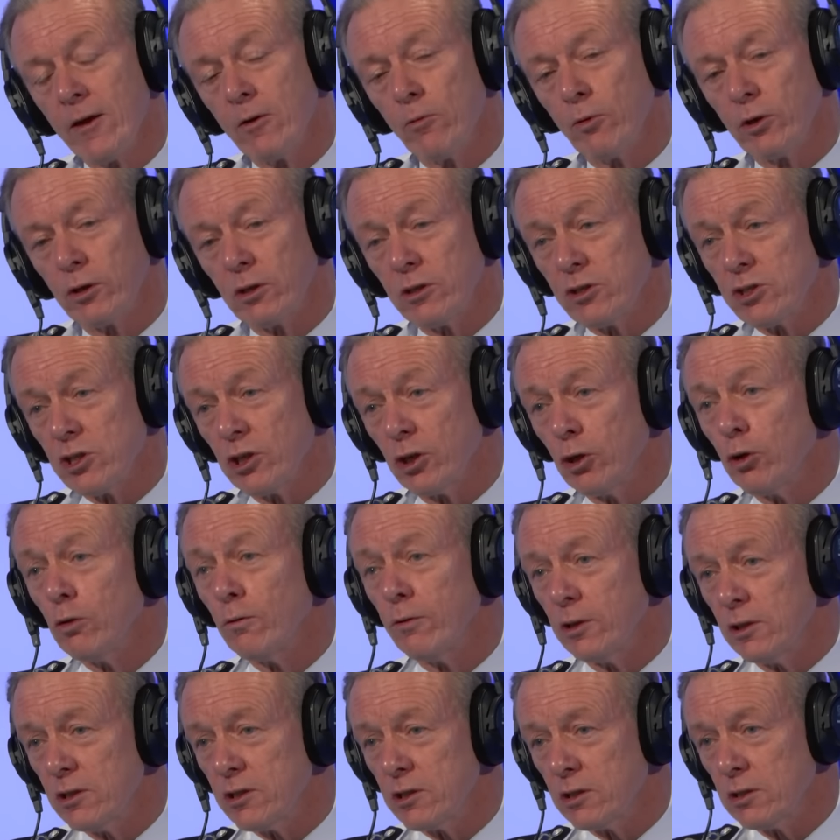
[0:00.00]
We're going to see
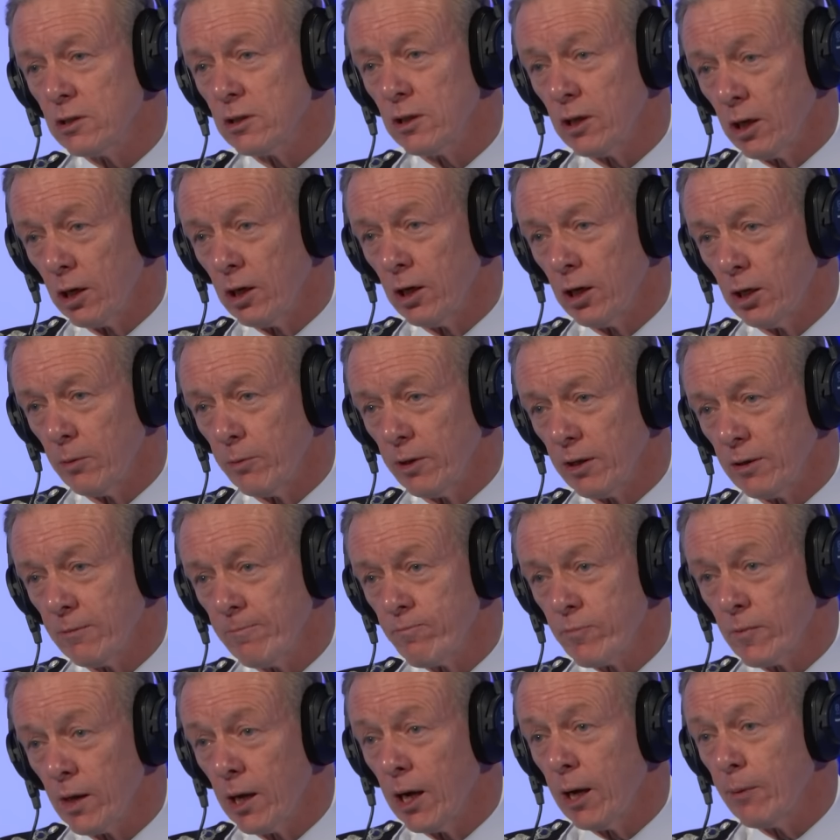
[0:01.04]
overt arming.
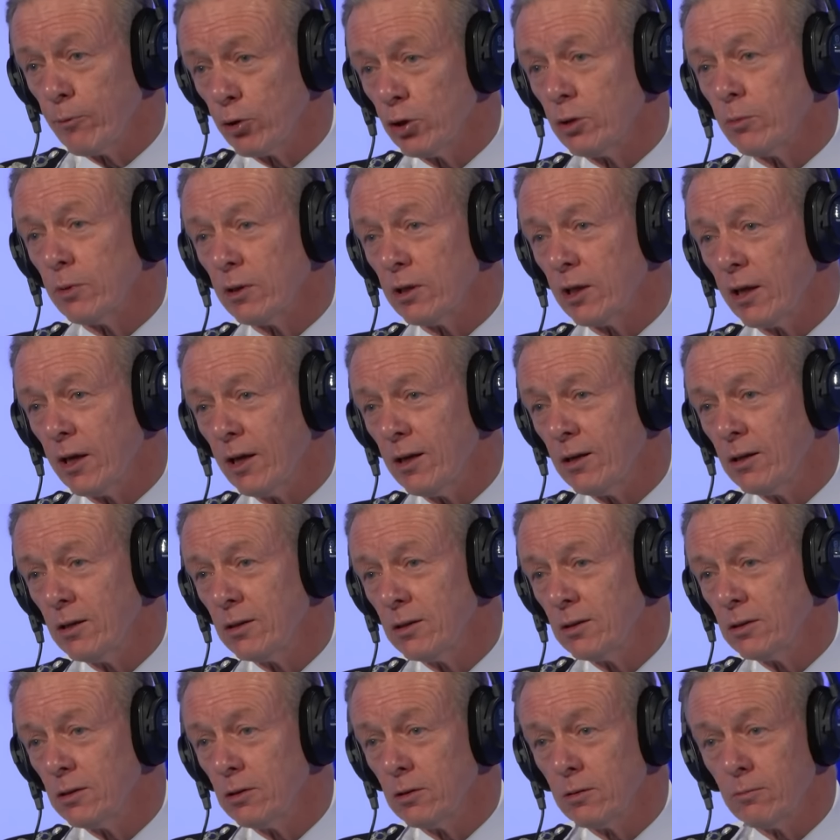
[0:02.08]
I'm going to be there,
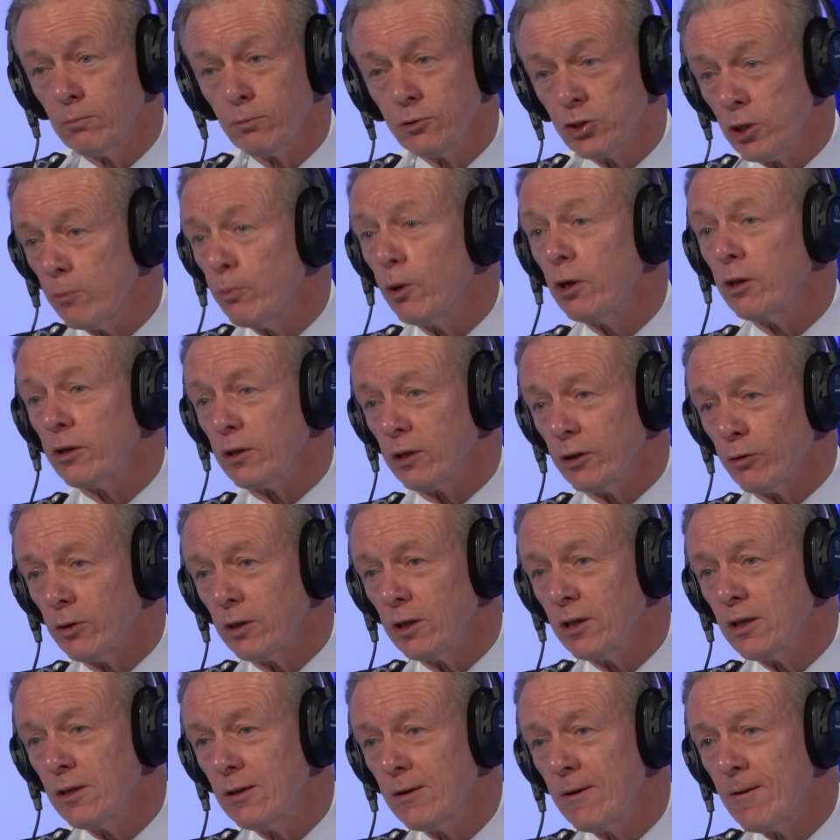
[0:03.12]
symbolically,
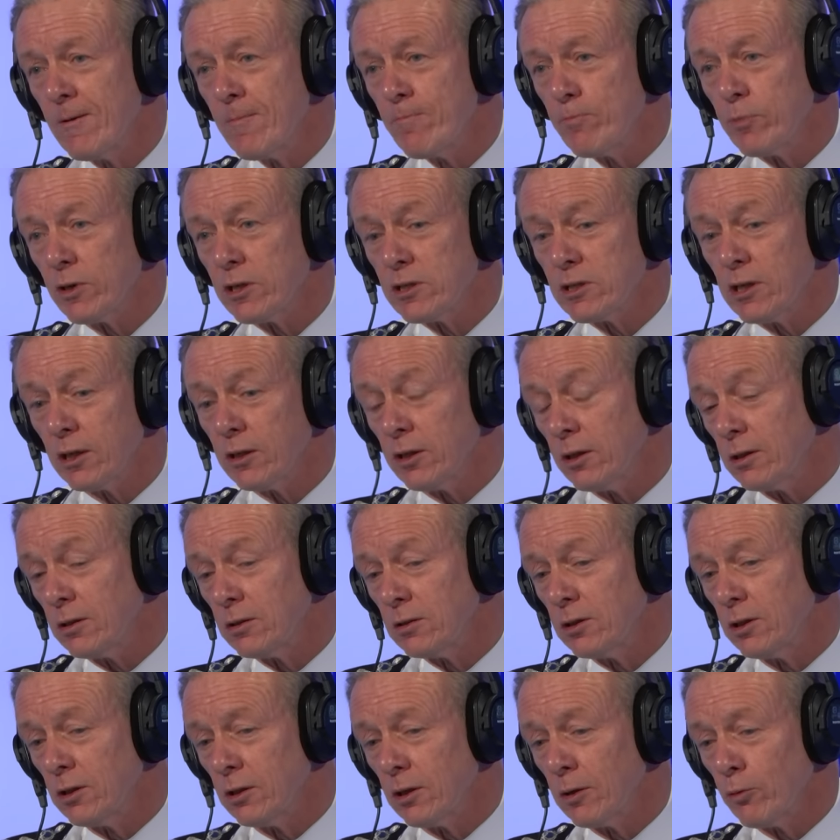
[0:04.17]
really because I think
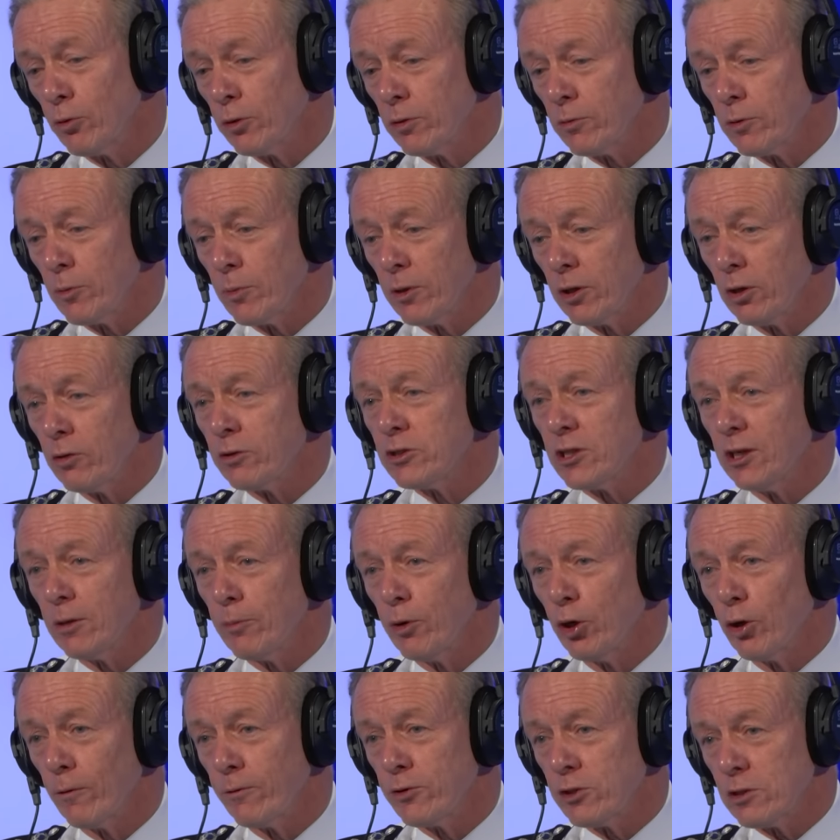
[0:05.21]
you know I wanted to be alongside.
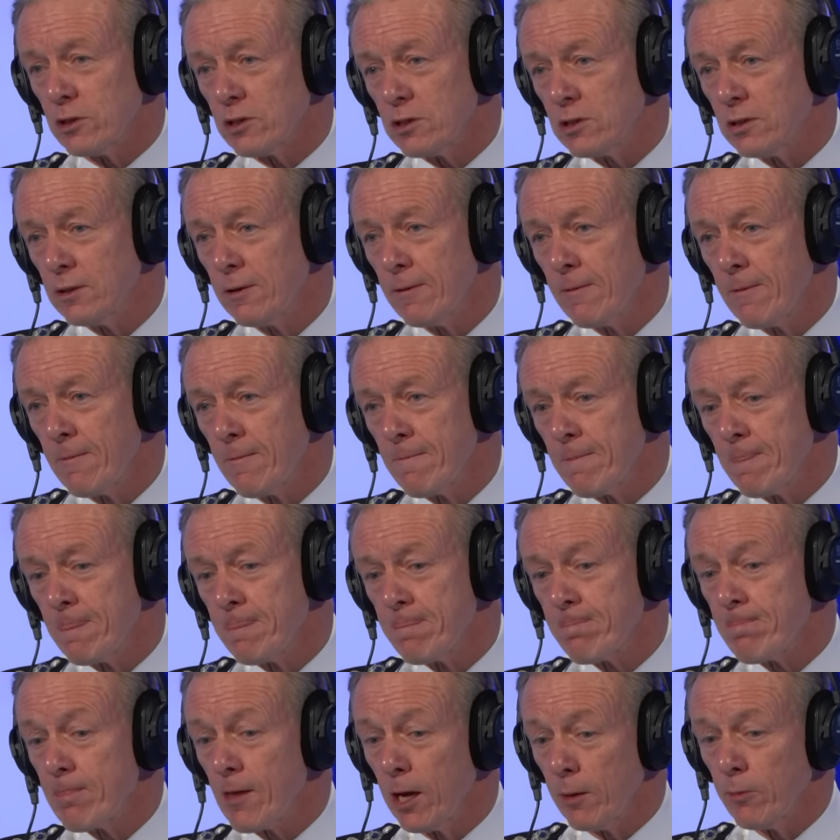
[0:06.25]
Prime Minister's tending as well,
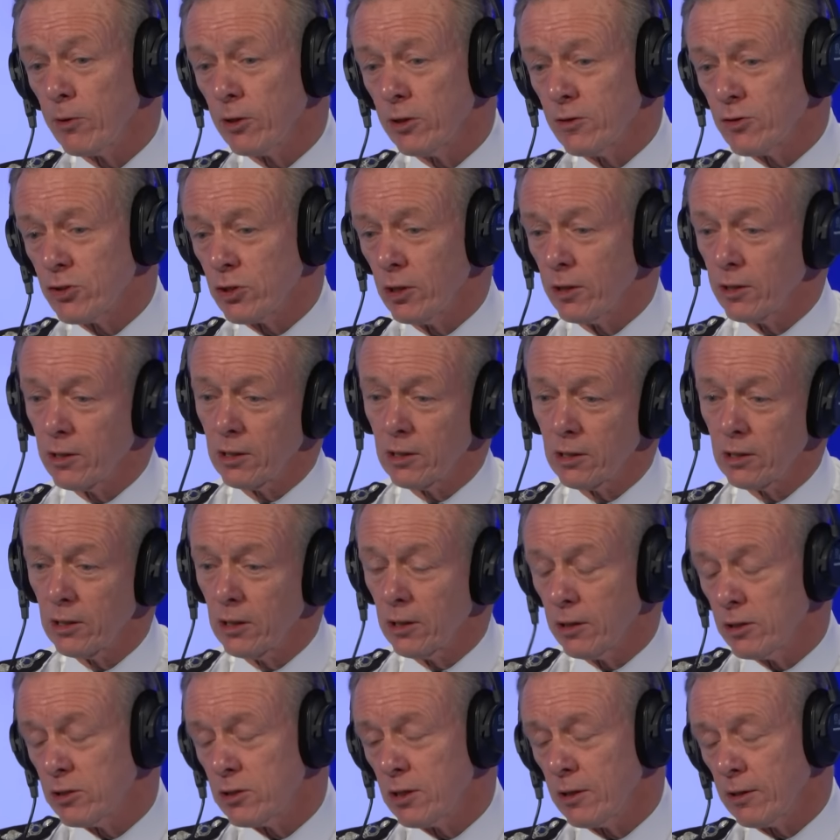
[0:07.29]
isn't he? I believe so. I think you
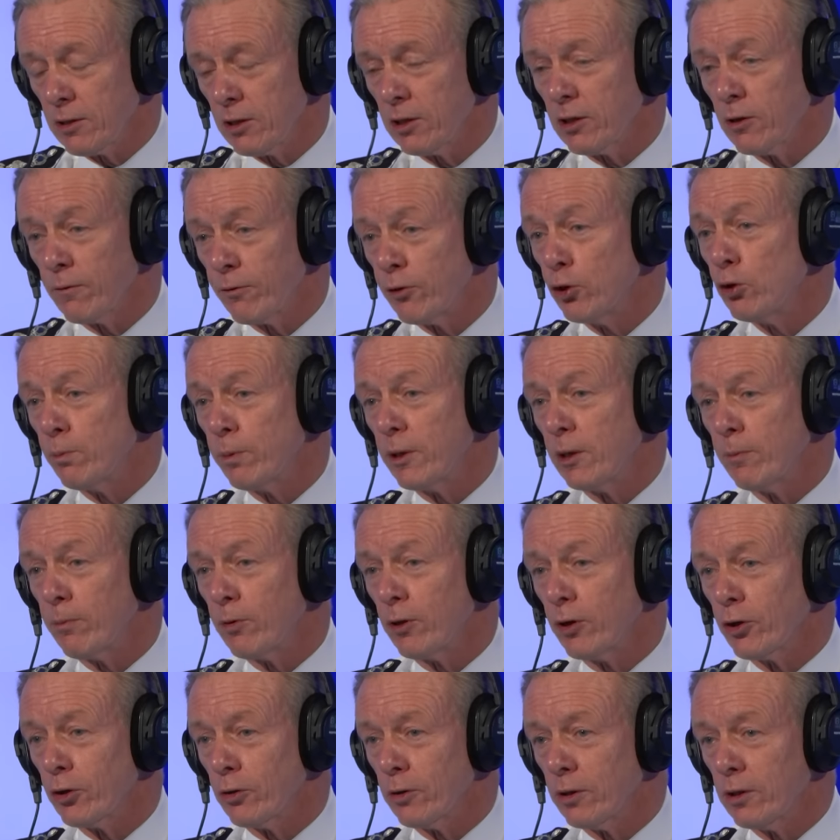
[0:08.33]
know, I think a few
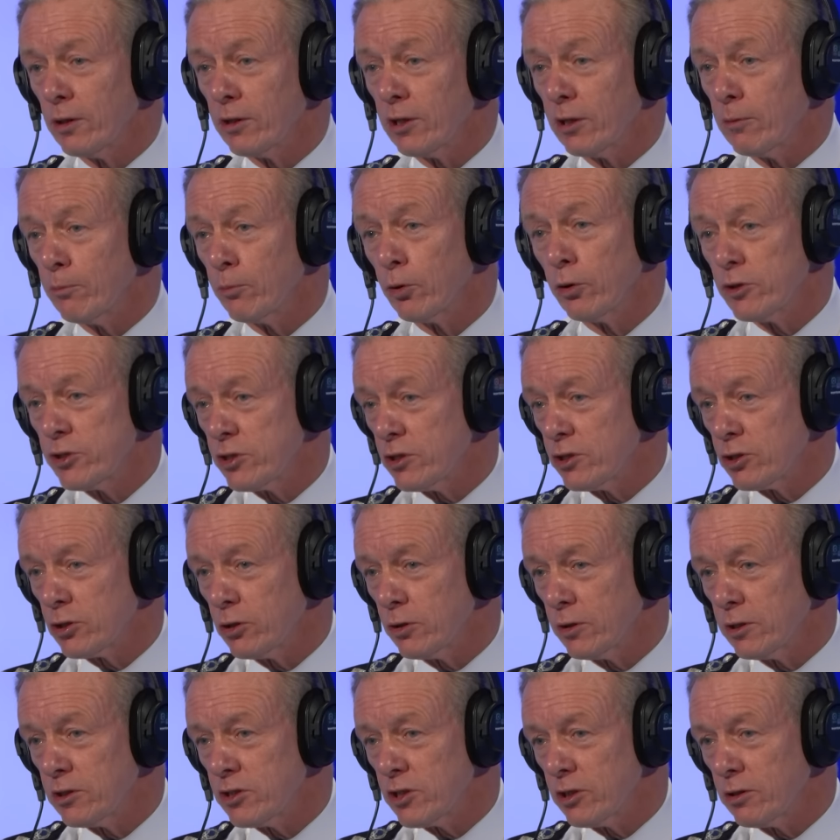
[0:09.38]
people are going. I think Boris is
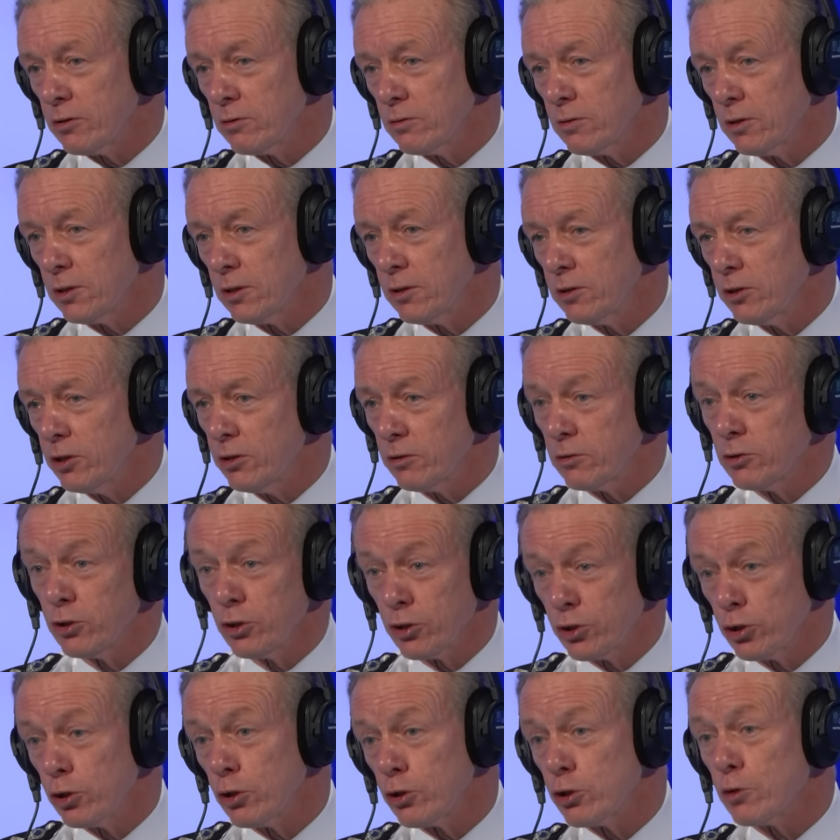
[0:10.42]
going to uh, yeah,
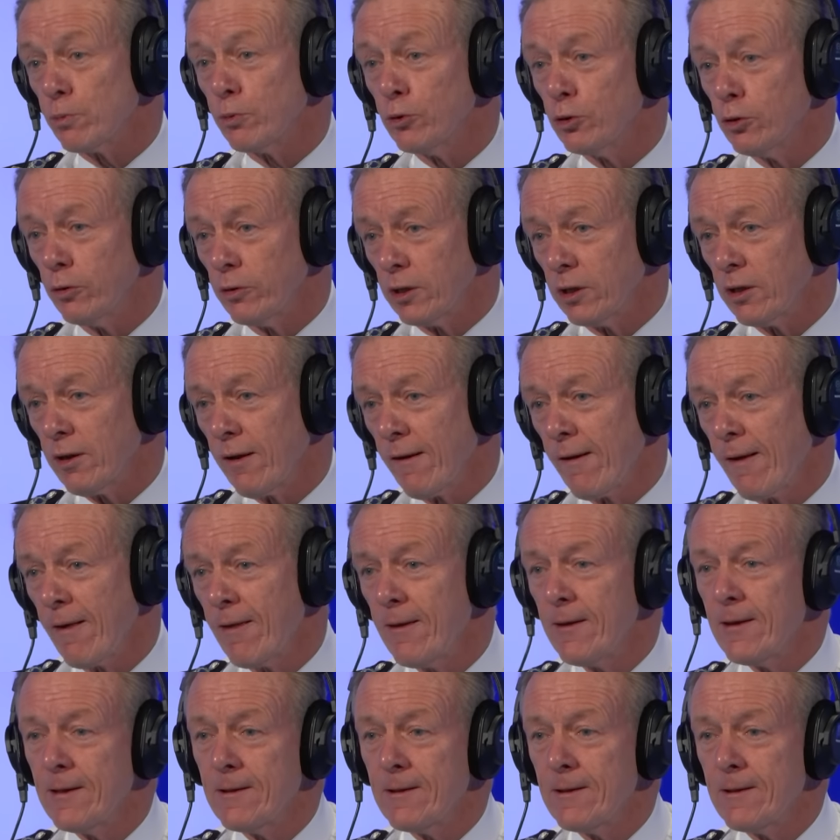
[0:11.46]
just show support. Duke Cambridge.